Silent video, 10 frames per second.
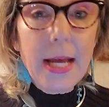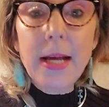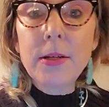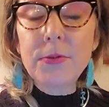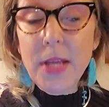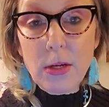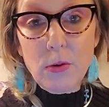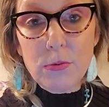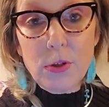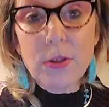and they
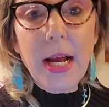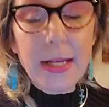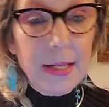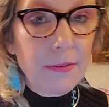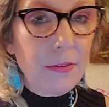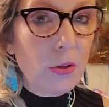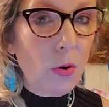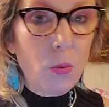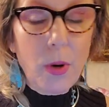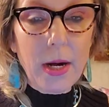don't, they're not even
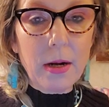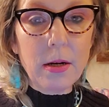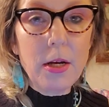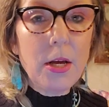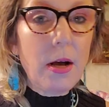aware.